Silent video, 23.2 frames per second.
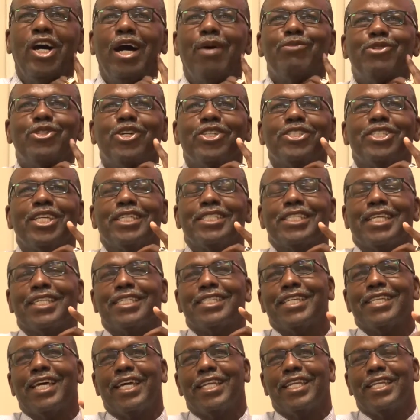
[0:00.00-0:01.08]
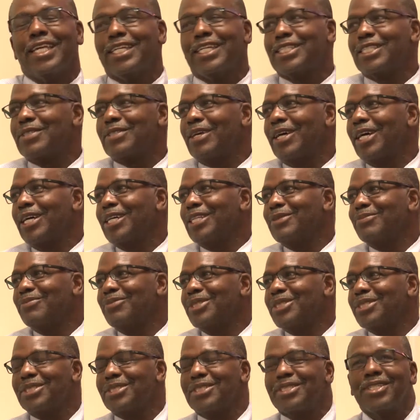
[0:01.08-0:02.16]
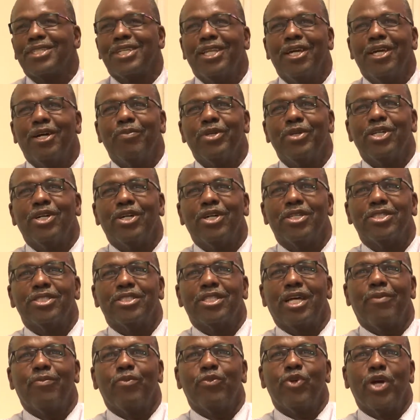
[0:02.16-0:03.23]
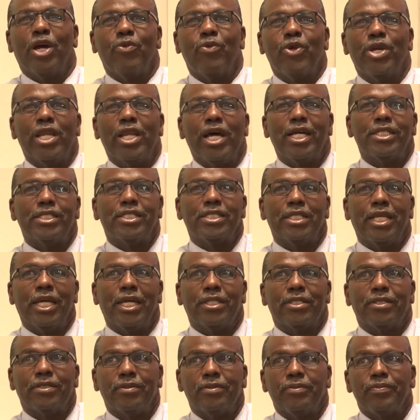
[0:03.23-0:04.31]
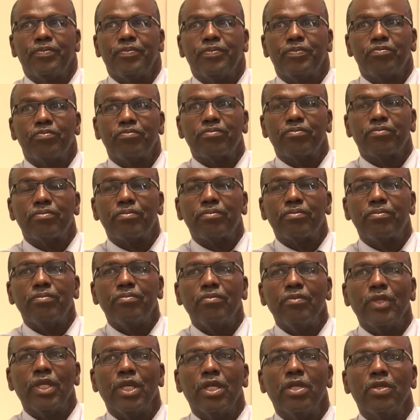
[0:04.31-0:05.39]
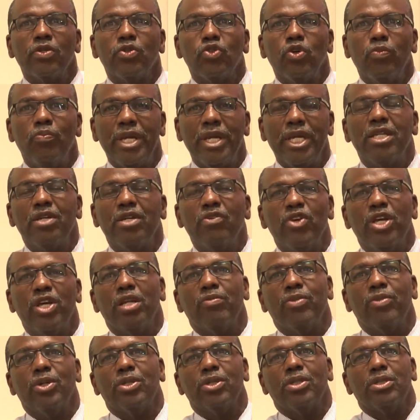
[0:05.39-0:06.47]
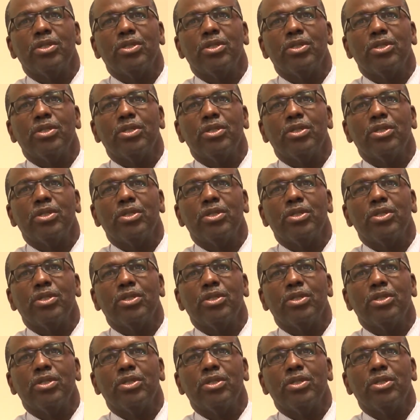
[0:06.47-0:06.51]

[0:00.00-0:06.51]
I'm just as excited as Mrs. Clear because I'm realizing that you're making available